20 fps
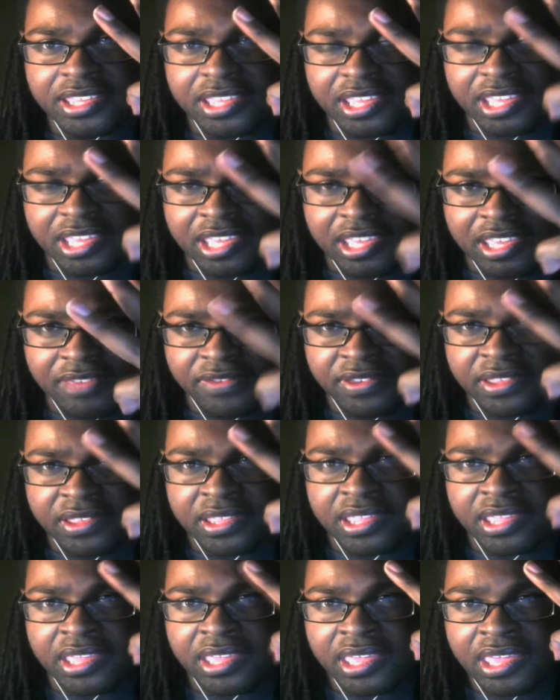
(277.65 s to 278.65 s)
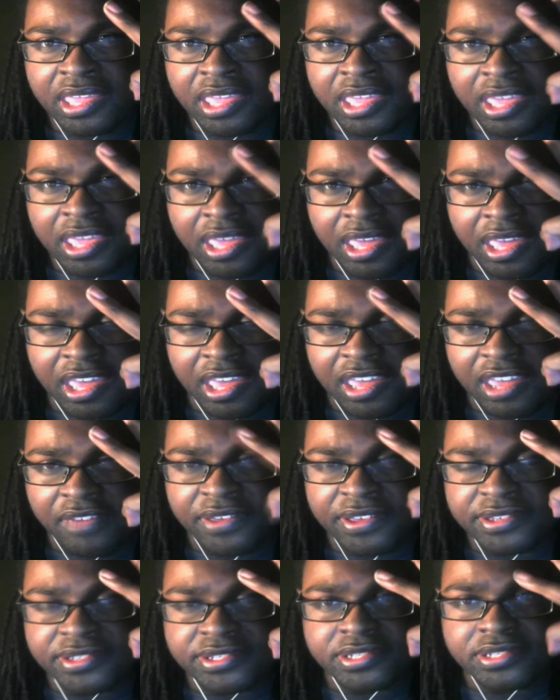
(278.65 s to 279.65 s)
even have
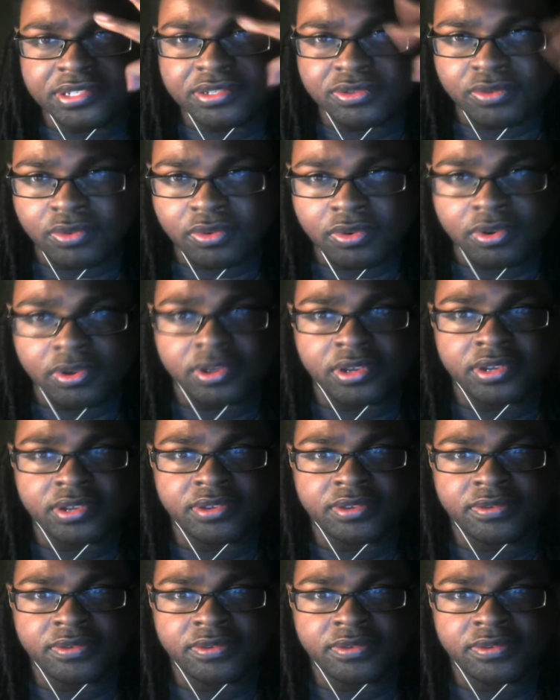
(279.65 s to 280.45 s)
his sword.